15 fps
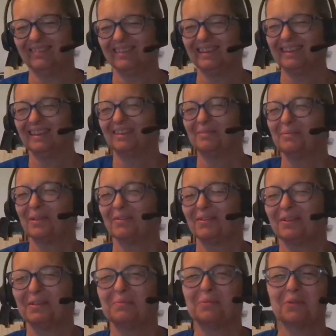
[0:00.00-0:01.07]
anyway, I hope you're
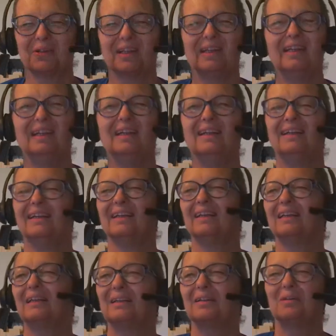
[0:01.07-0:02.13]
having a good morning
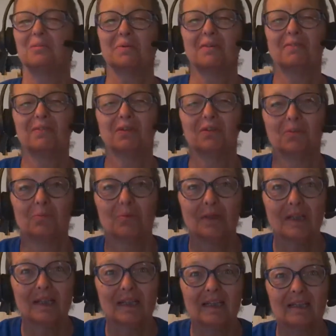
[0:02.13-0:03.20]
and I hope you're having a good
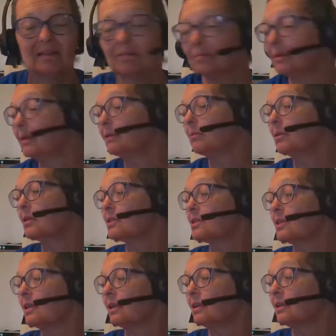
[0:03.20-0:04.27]
week. Man, what
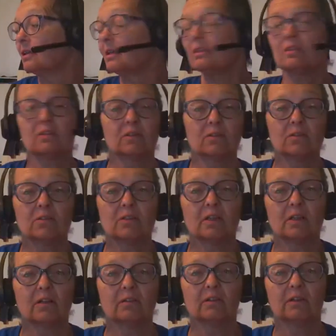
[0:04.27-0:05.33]
is today? Today's
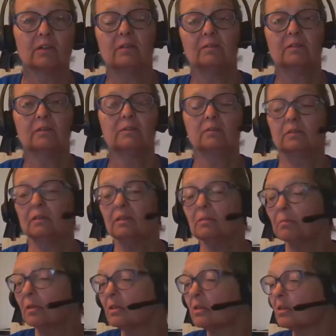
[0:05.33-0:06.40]
Thursday already. This, this
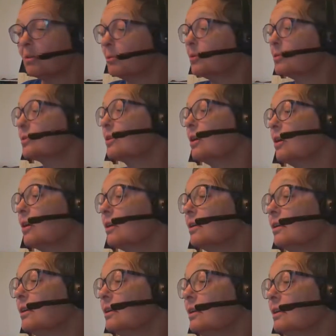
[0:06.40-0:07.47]
month's almost gone.
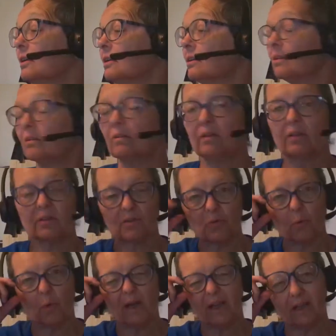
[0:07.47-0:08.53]
It's already the
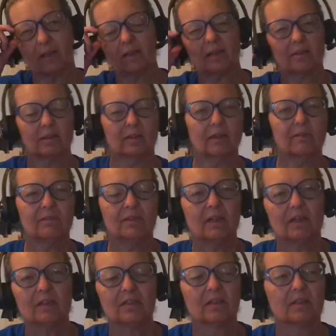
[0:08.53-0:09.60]
20th. That's 11
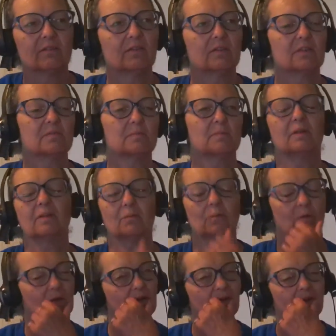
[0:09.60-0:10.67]
days left in this month.
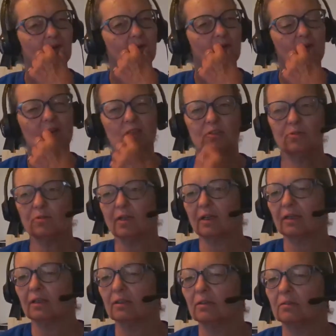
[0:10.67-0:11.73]
Wow. Where did July
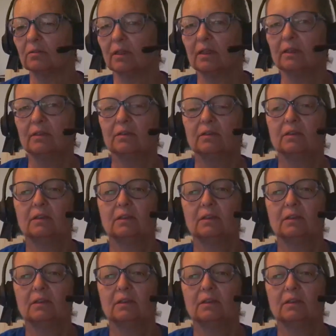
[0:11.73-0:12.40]
go, right?